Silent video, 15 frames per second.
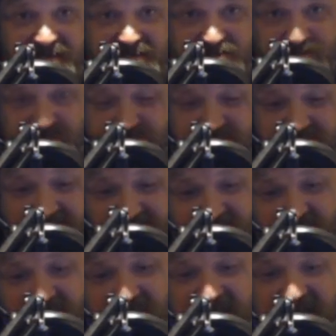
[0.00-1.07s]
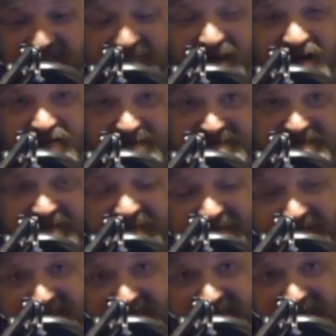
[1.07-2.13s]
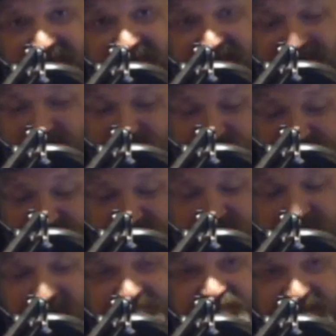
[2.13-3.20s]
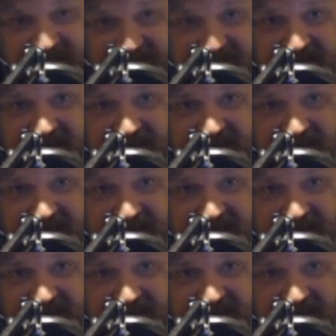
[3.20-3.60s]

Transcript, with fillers: So stop crying about it and do something.